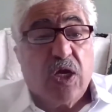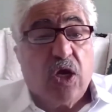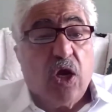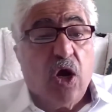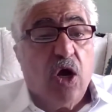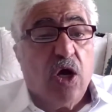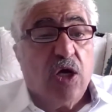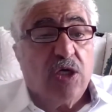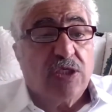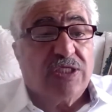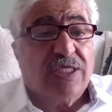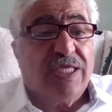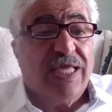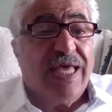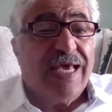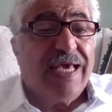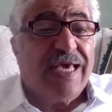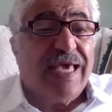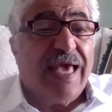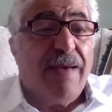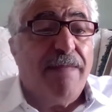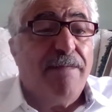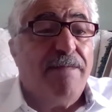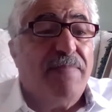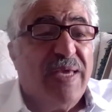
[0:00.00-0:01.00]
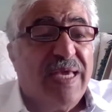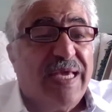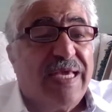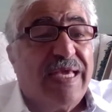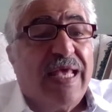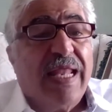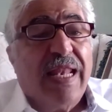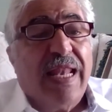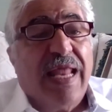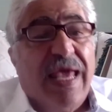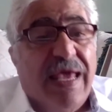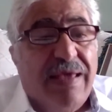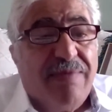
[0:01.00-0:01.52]
because they can
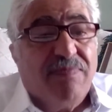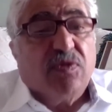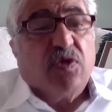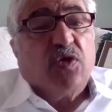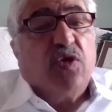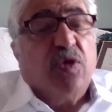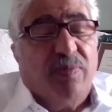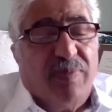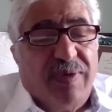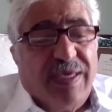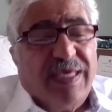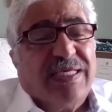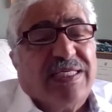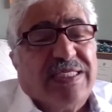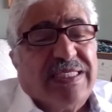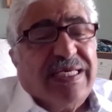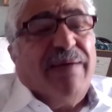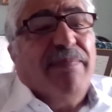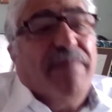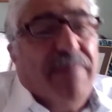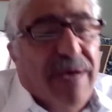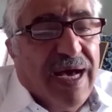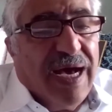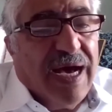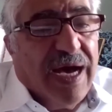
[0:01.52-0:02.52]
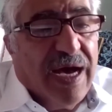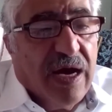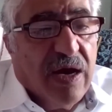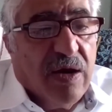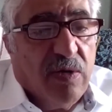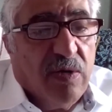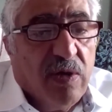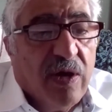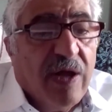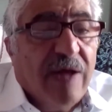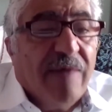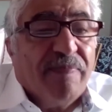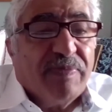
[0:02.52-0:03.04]
be claimed to be
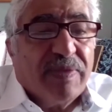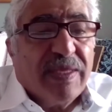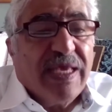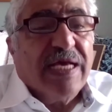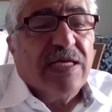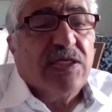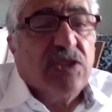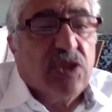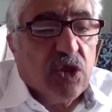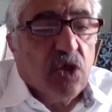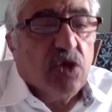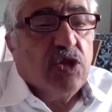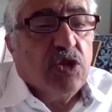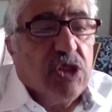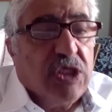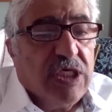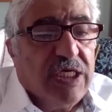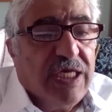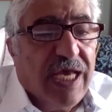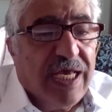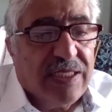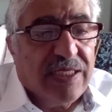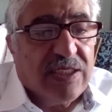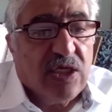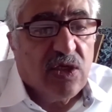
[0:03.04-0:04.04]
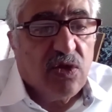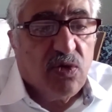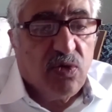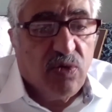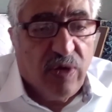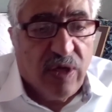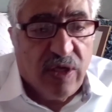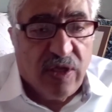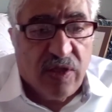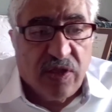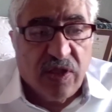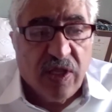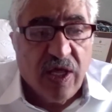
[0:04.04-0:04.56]
somehow
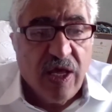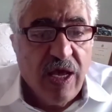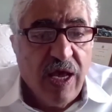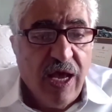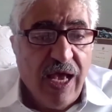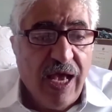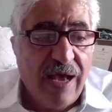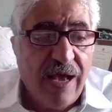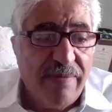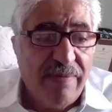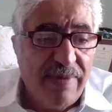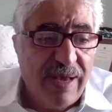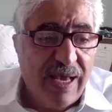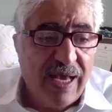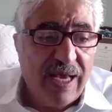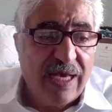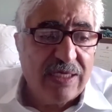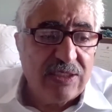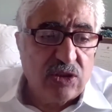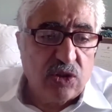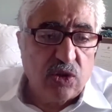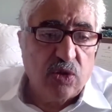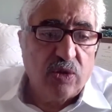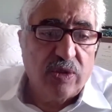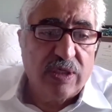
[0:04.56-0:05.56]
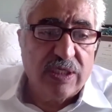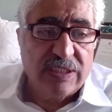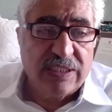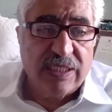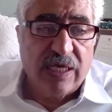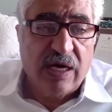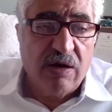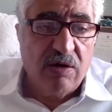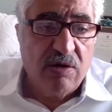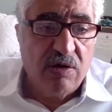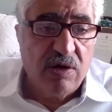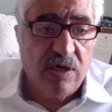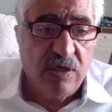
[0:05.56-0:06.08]
associated with Hamas, who
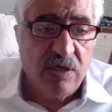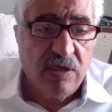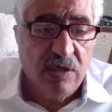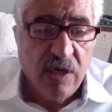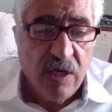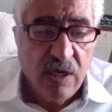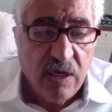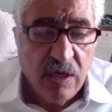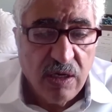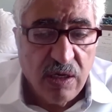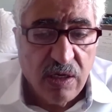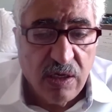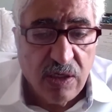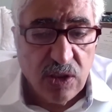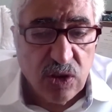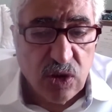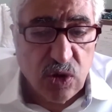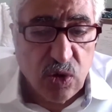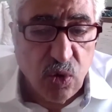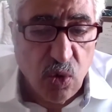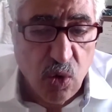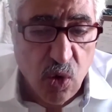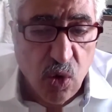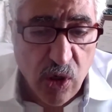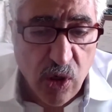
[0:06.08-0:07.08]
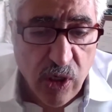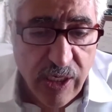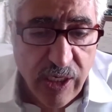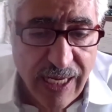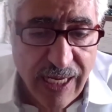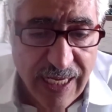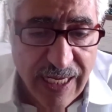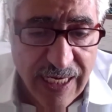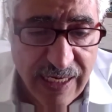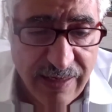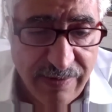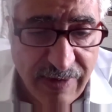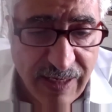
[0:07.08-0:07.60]
is our
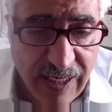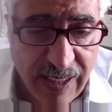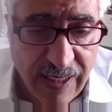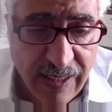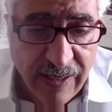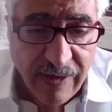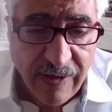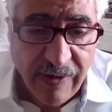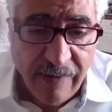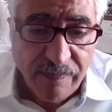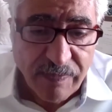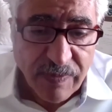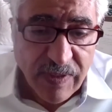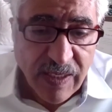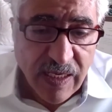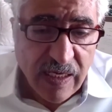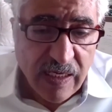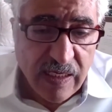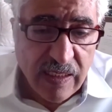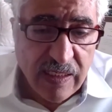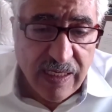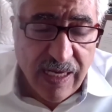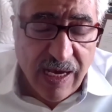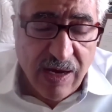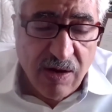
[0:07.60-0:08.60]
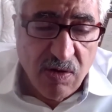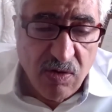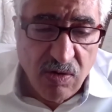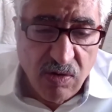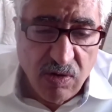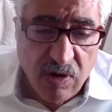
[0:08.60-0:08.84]
sworn enemy. I